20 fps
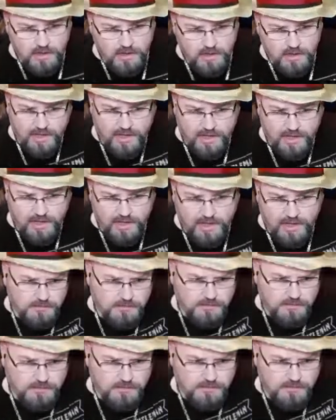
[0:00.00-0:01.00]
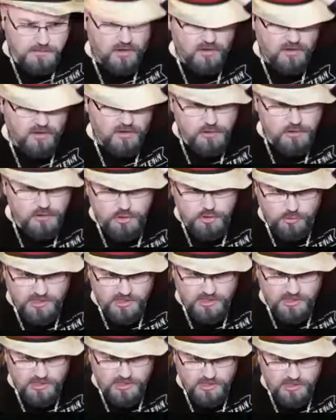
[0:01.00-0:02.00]
that's based on a
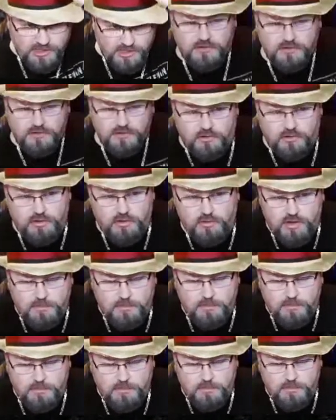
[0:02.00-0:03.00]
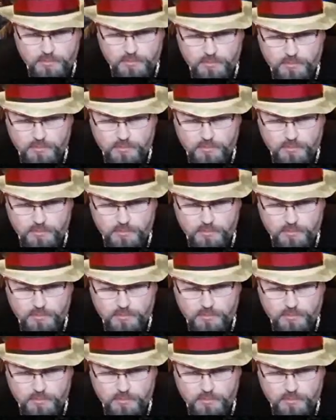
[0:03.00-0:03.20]
futuristic military unit based off the